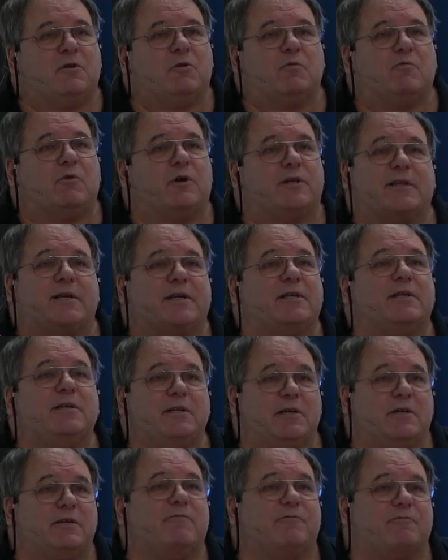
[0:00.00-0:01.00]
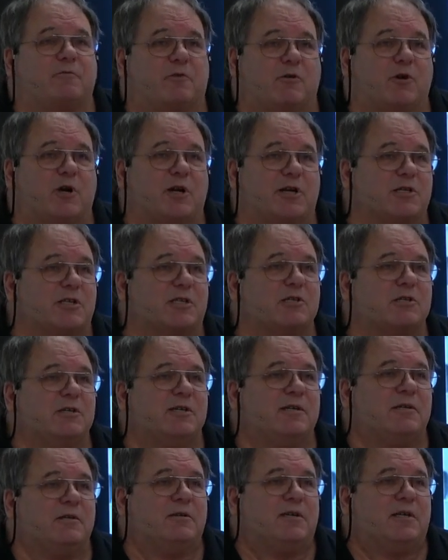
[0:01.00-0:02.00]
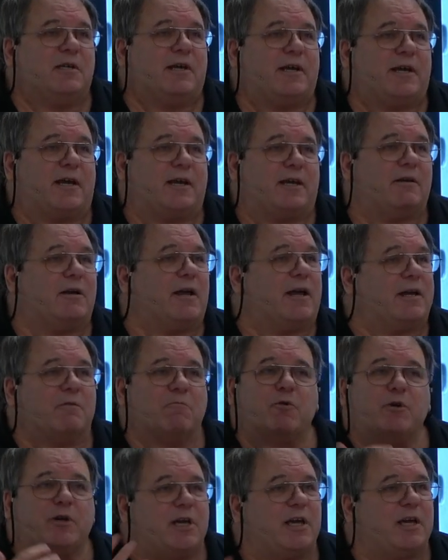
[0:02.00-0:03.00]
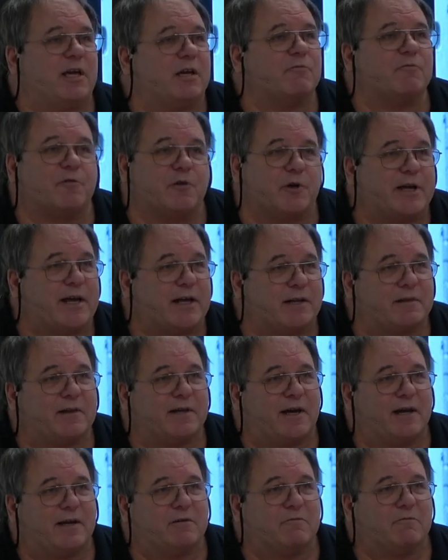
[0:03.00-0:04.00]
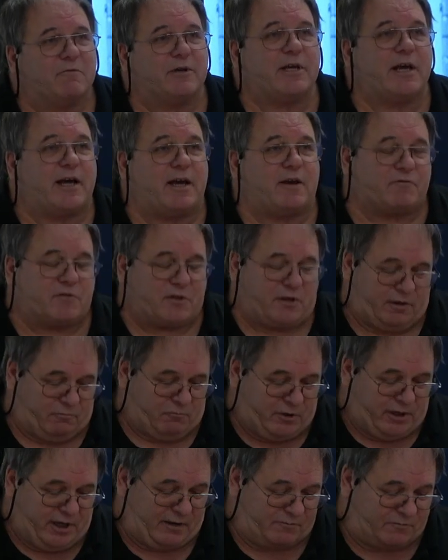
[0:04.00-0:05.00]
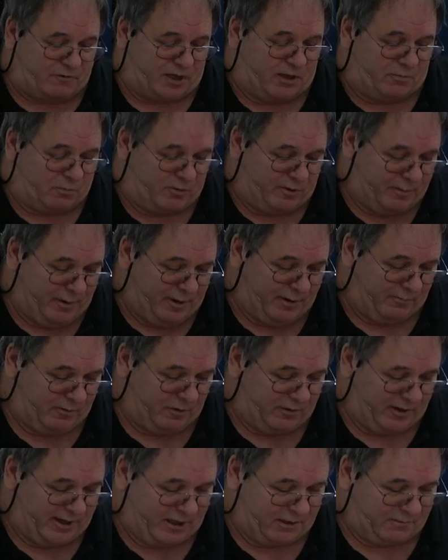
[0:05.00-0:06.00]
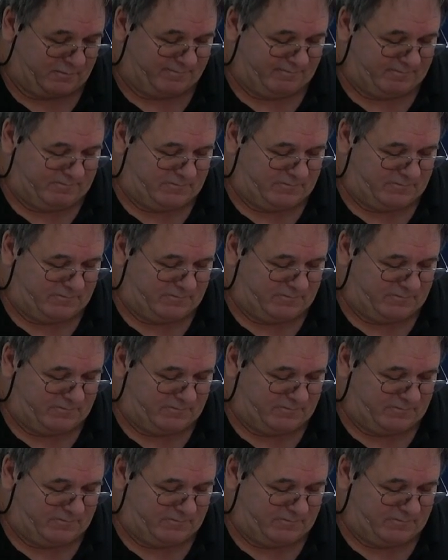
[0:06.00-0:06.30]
what they did for us. And we can't forget that. We have to keep remembering it.